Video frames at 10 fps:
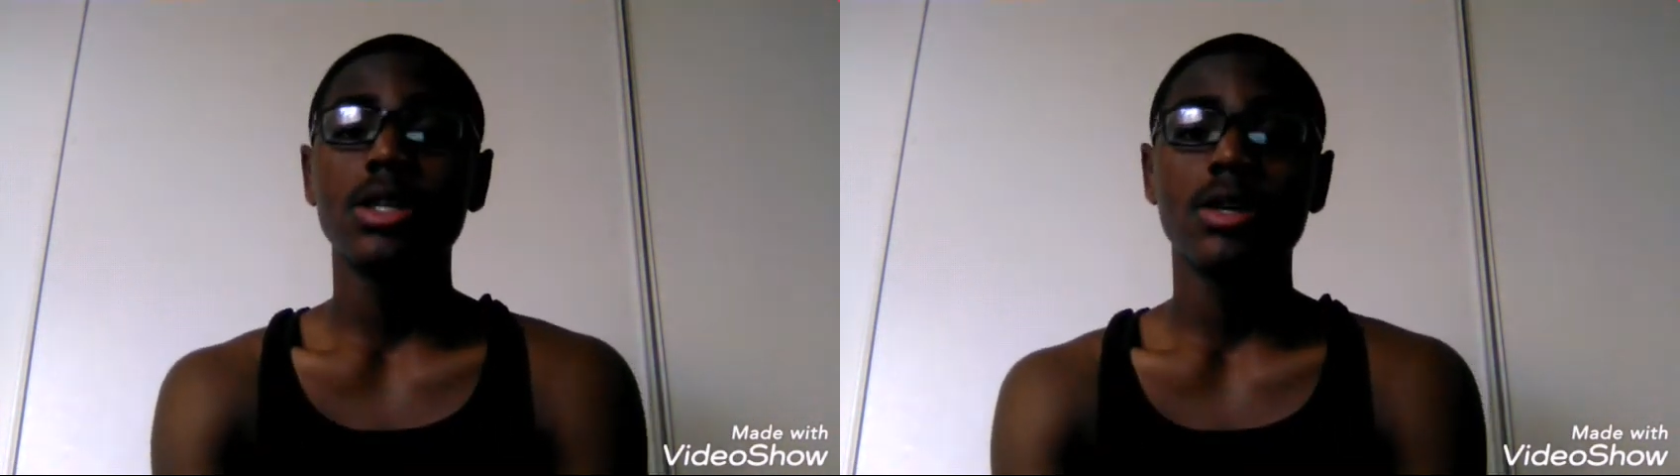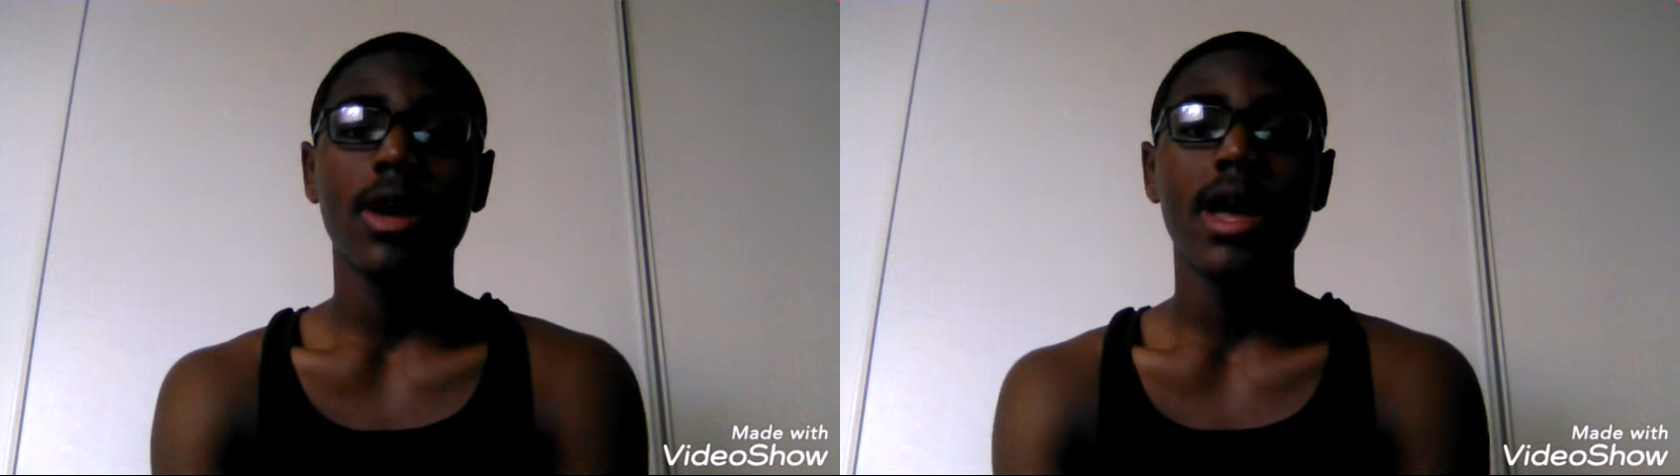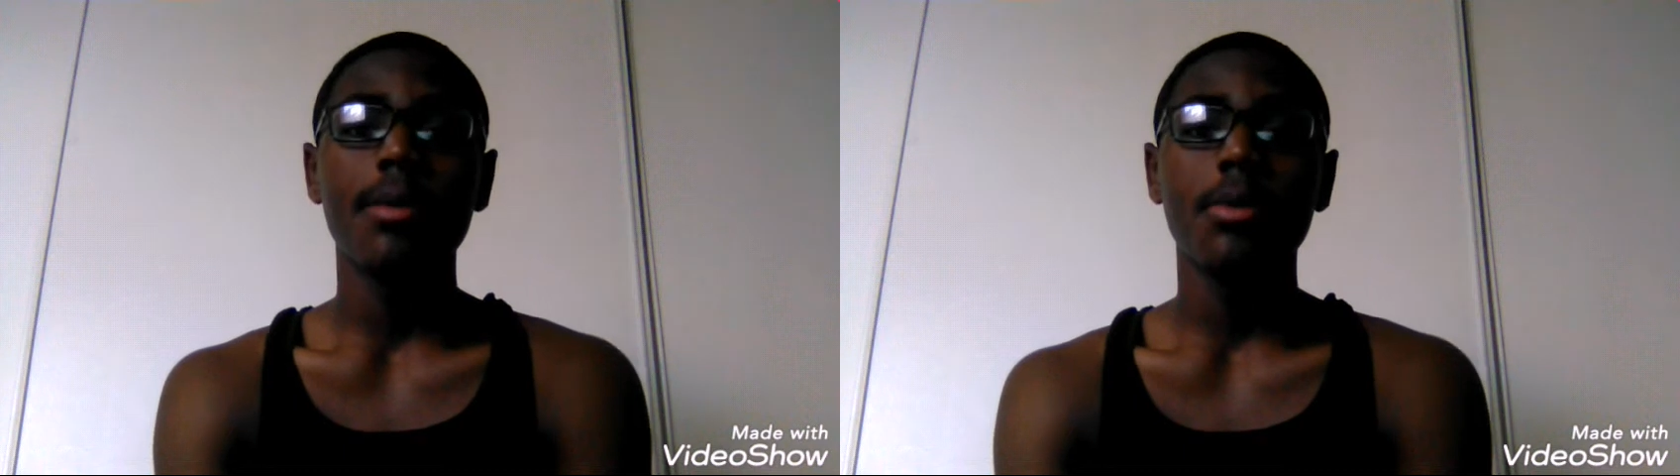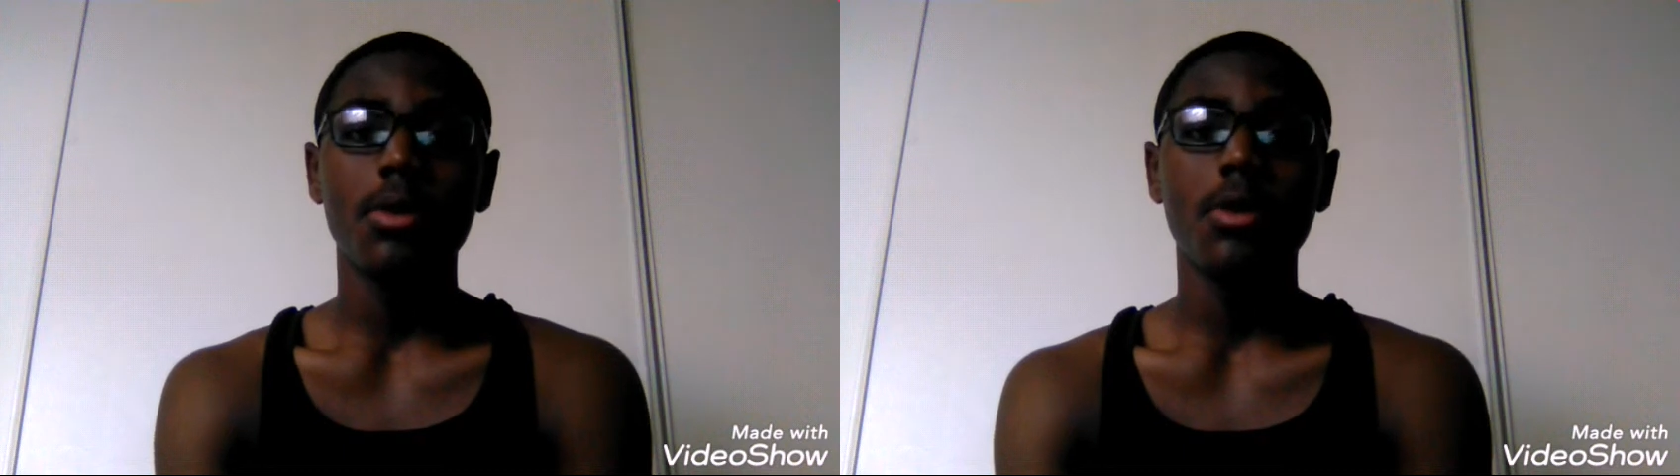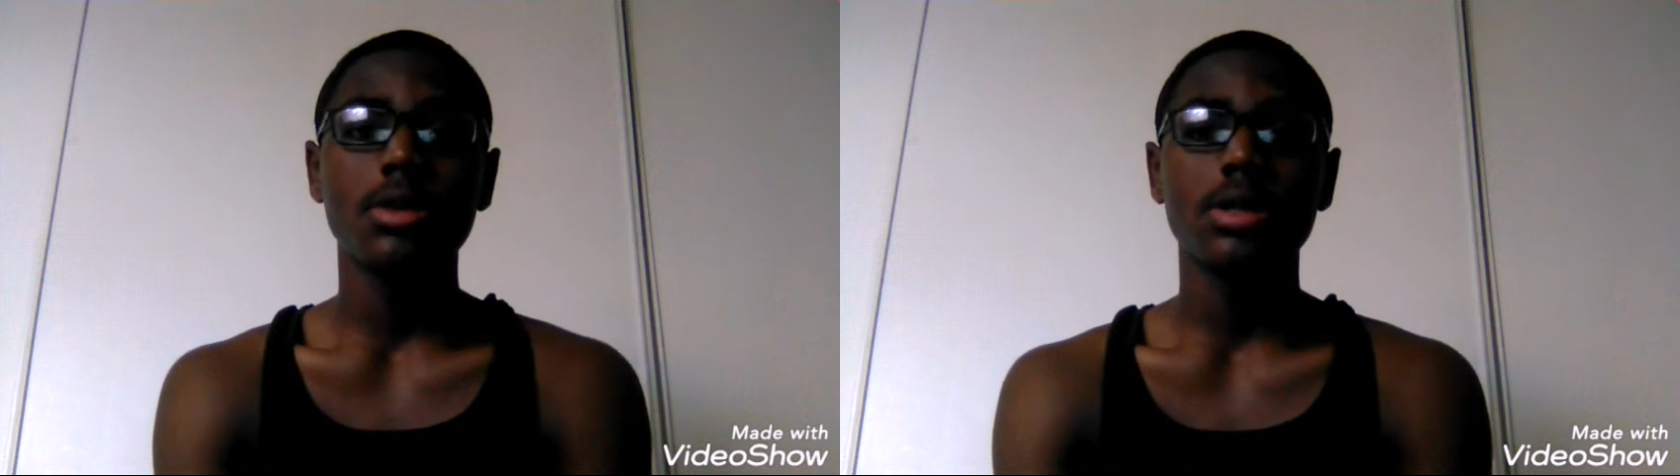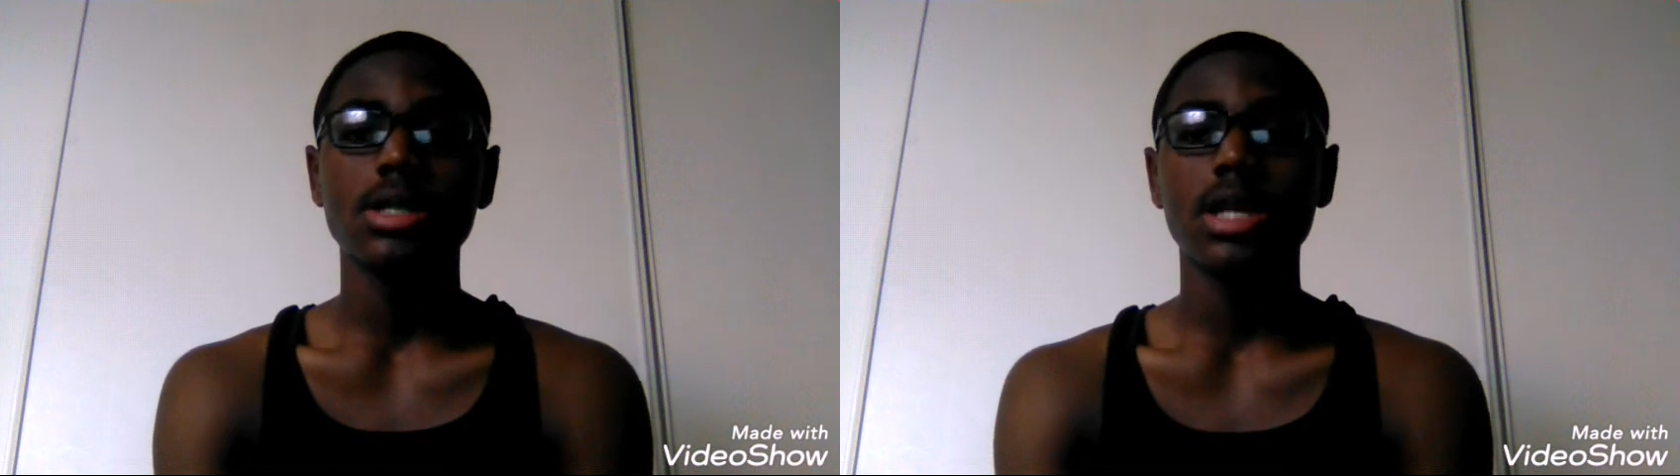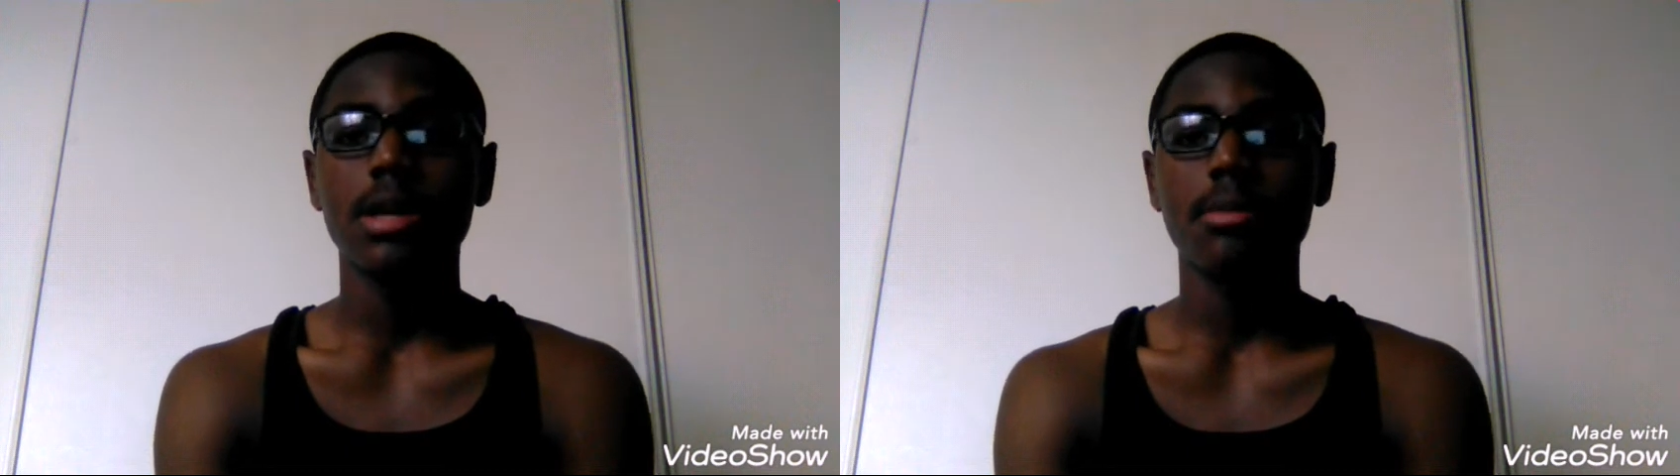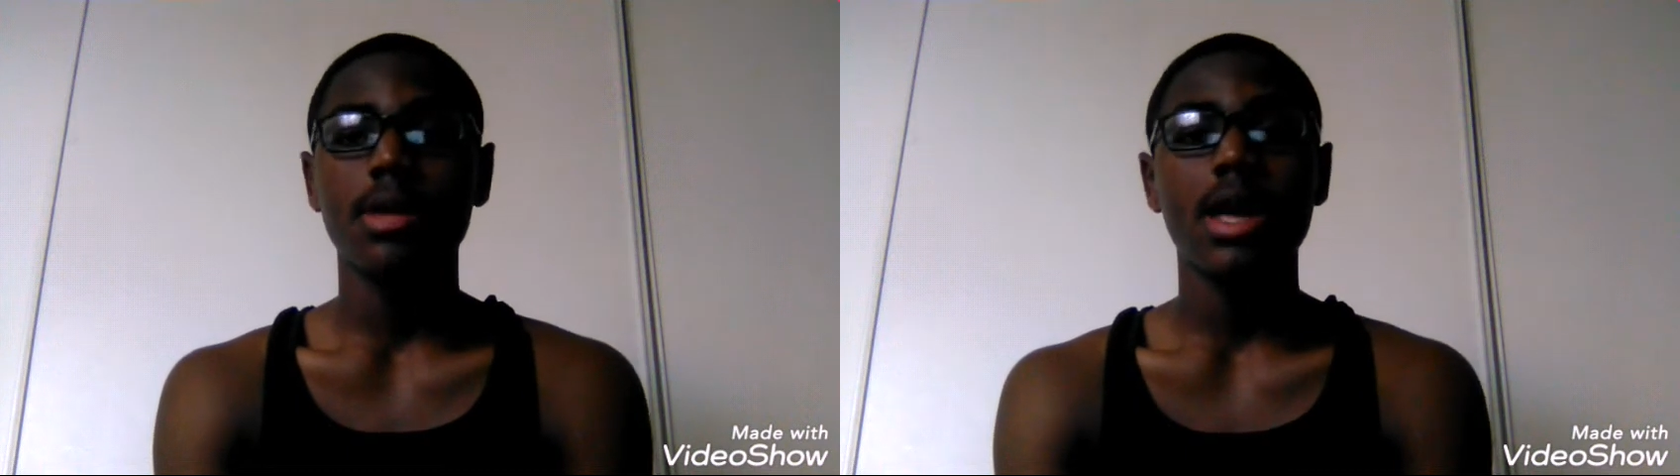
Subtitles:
to grab on the team.